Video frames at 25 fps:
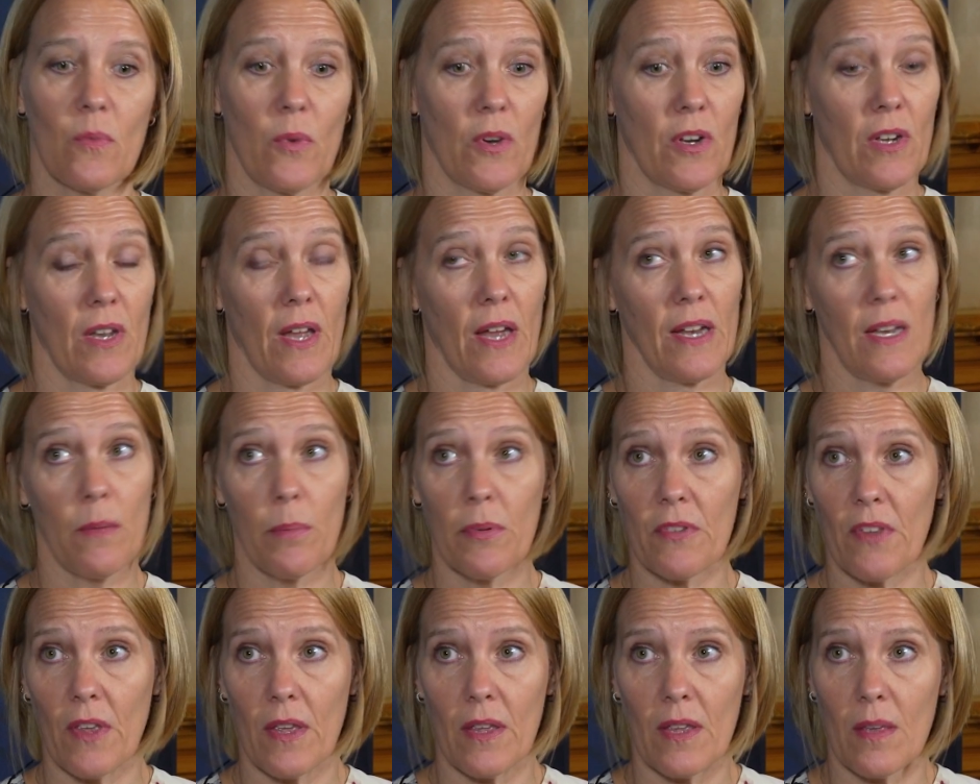We're
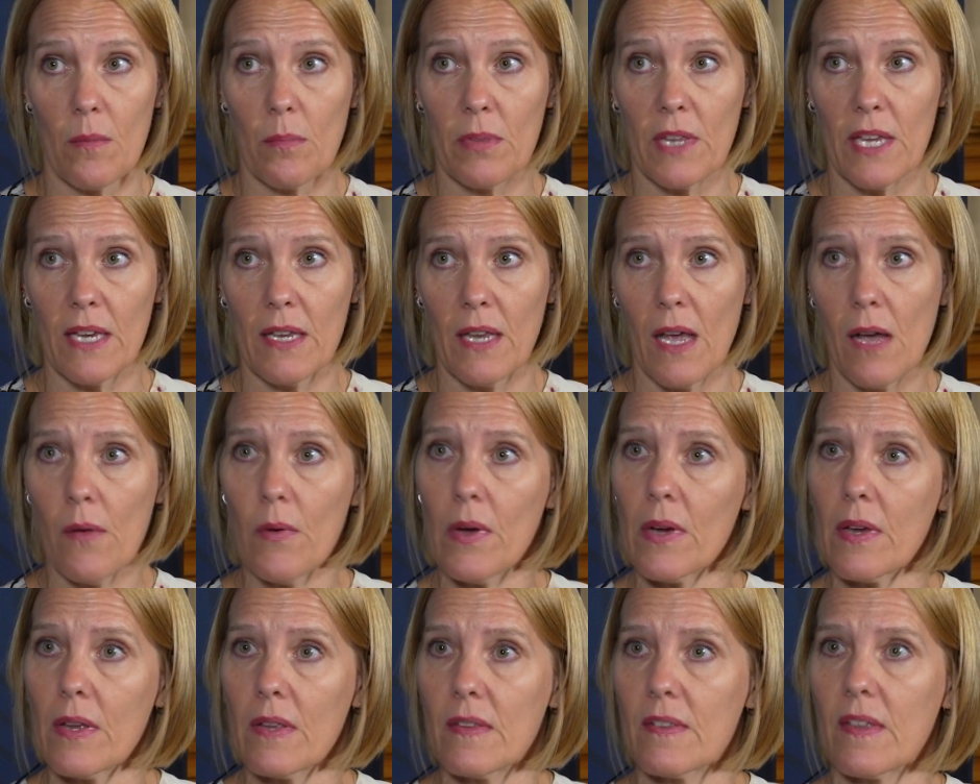90% complete now.
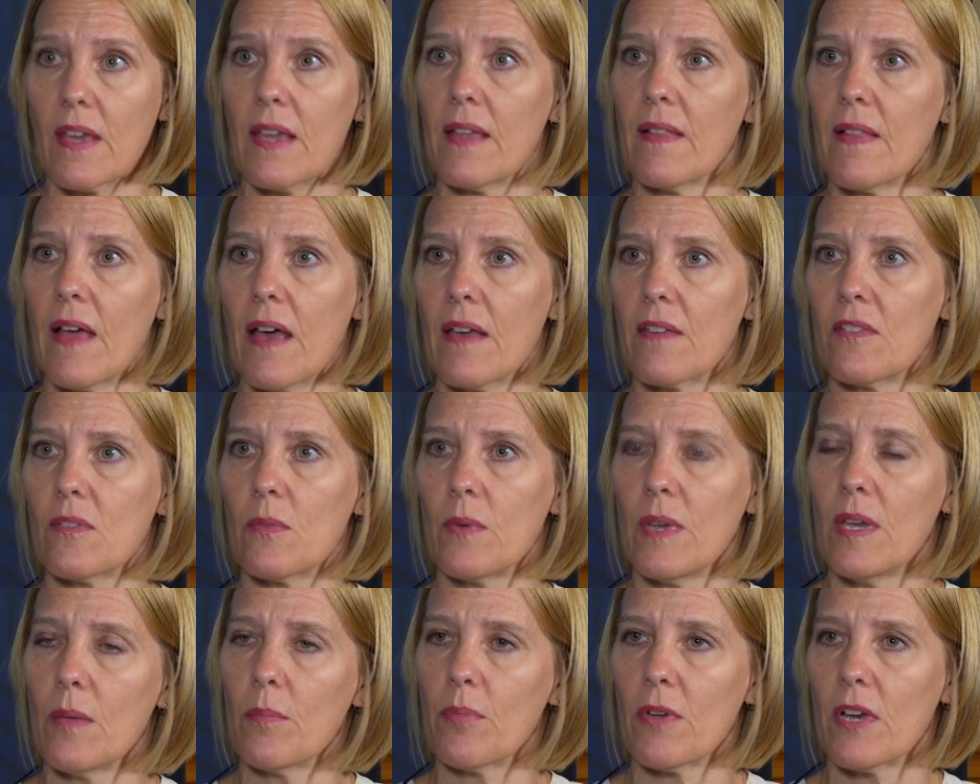We were at site last
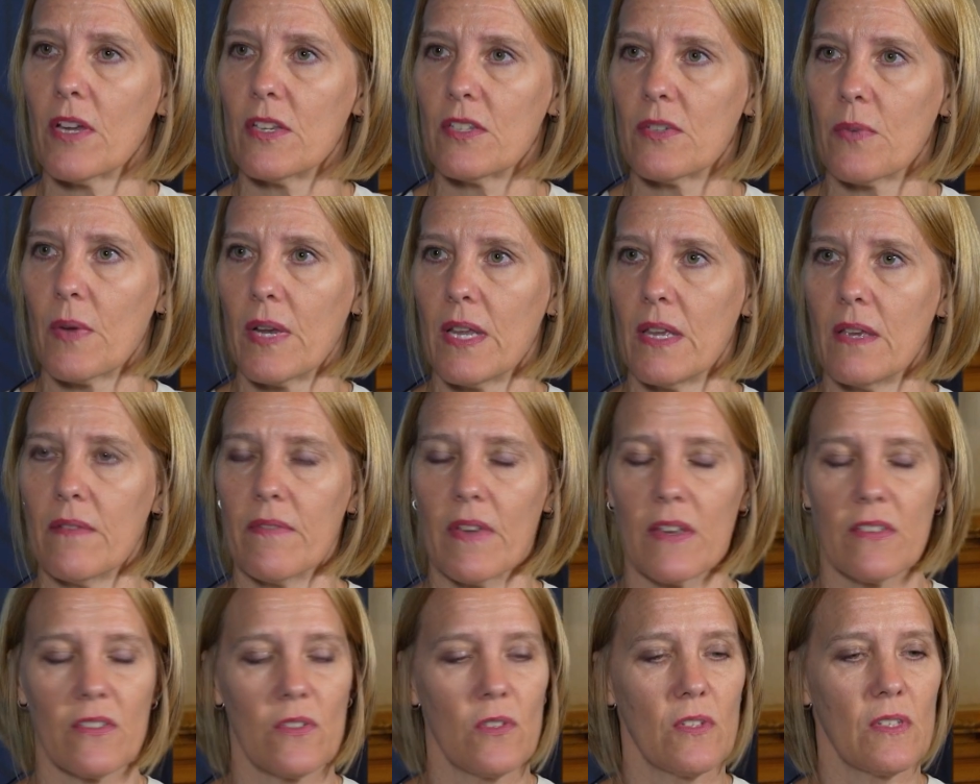week, brought 20
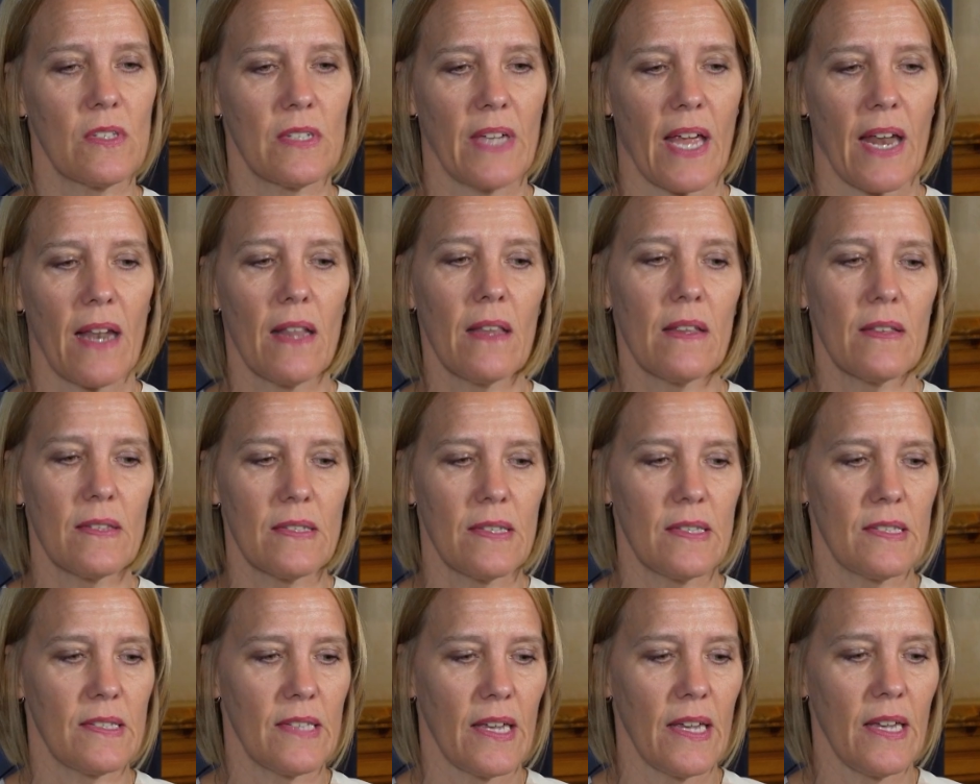investors and analysts
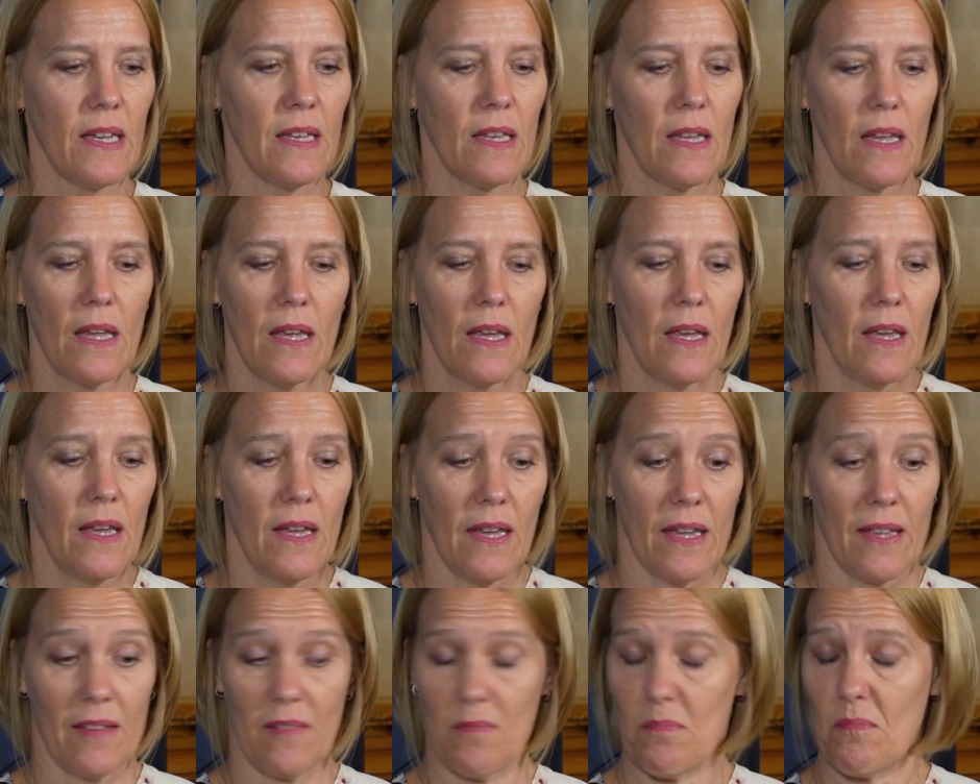to site.
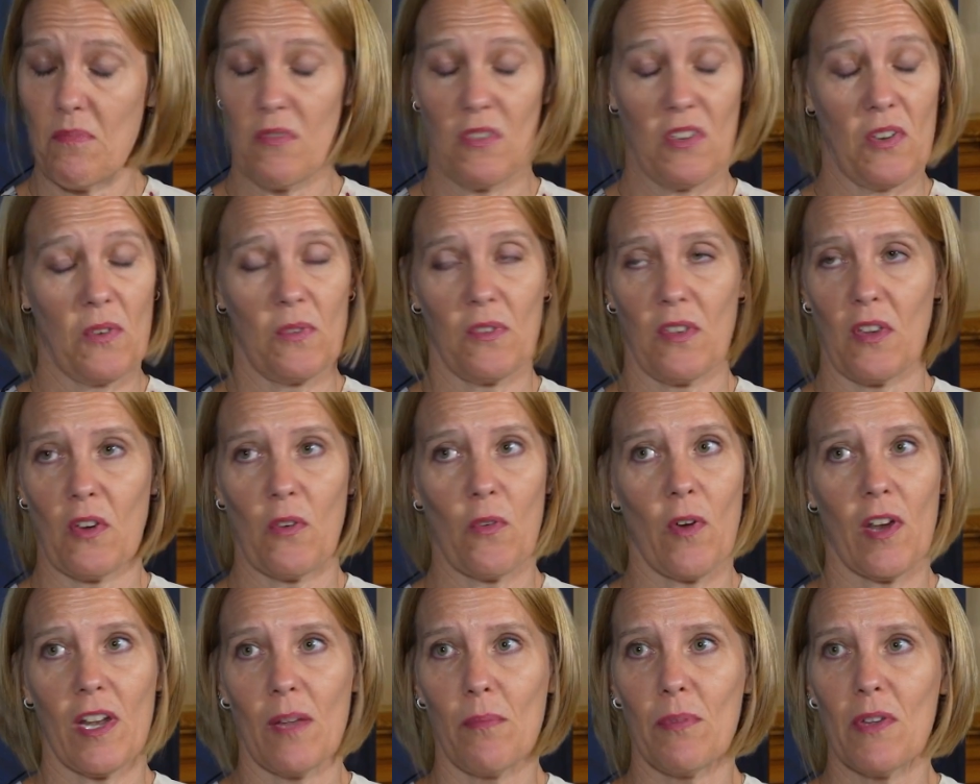It shows
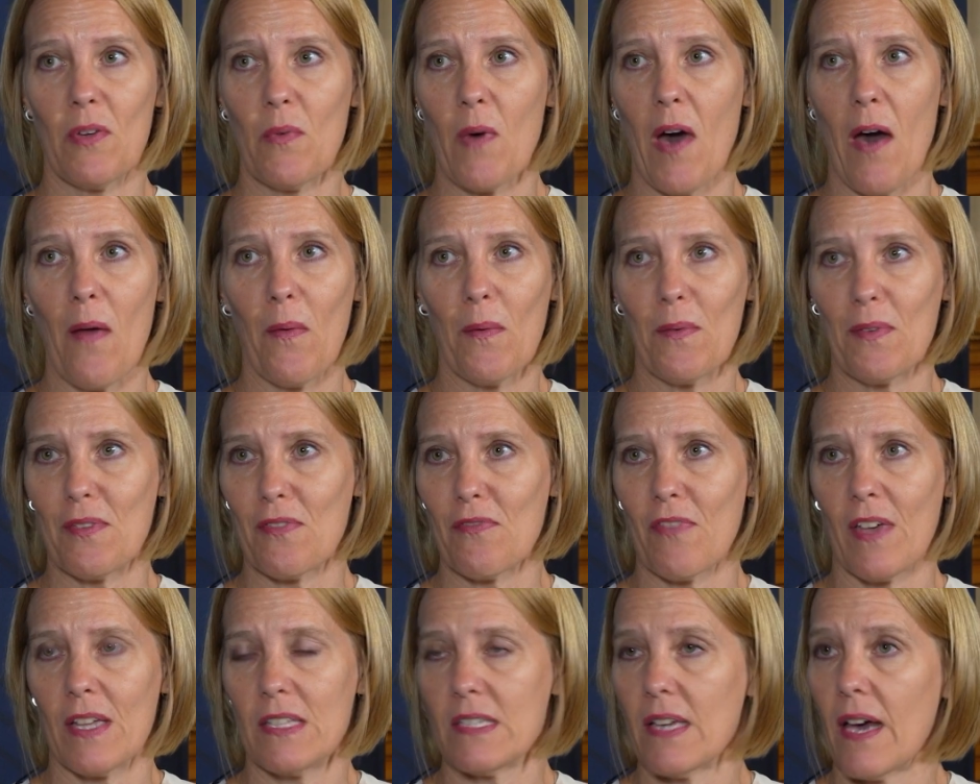incredibly well. It was
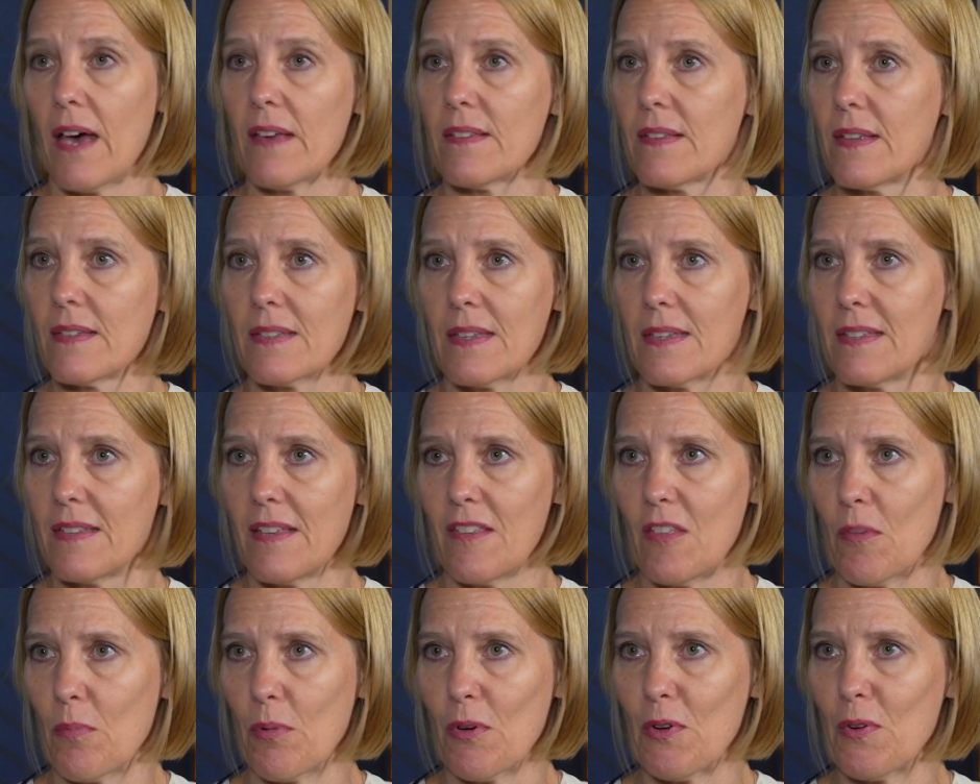fantastic to
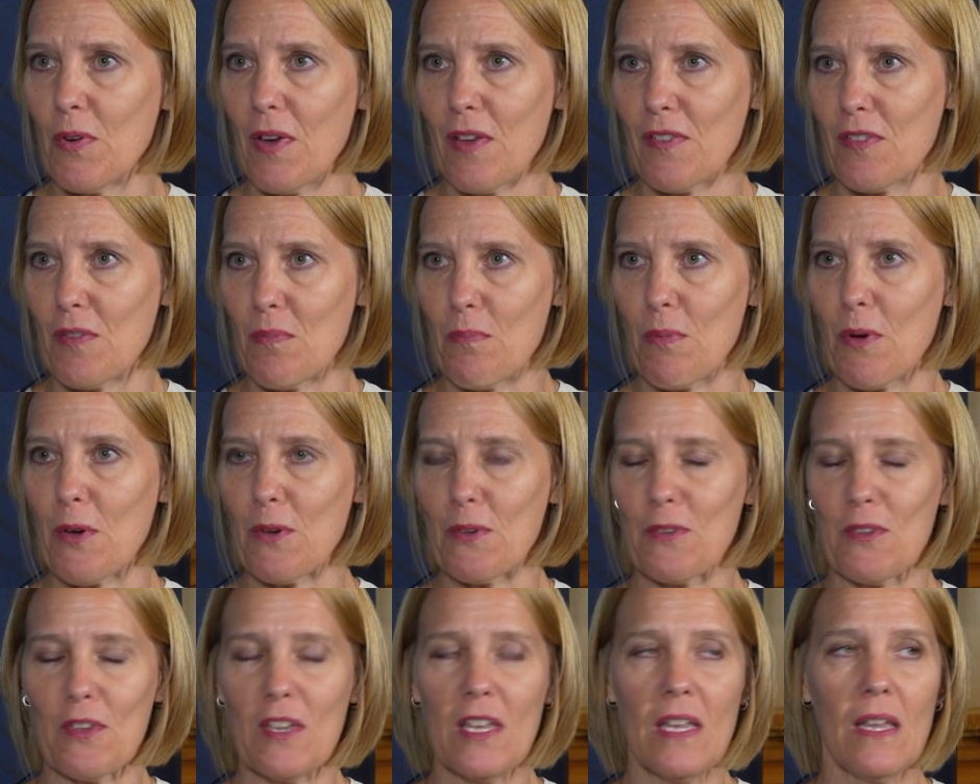see the progress in
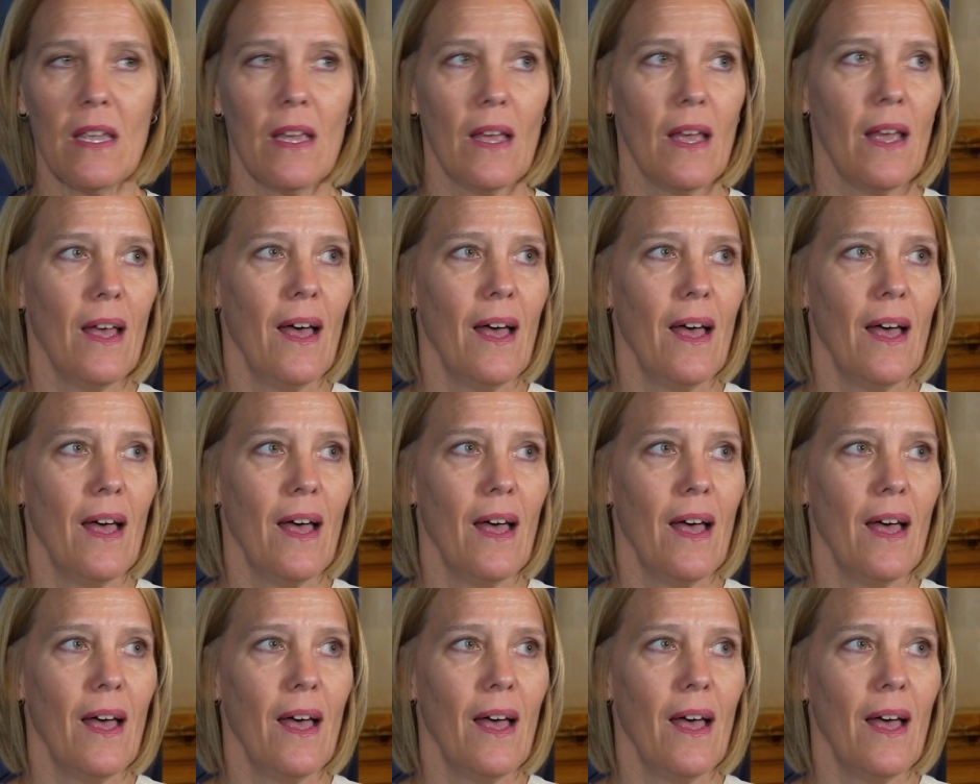person.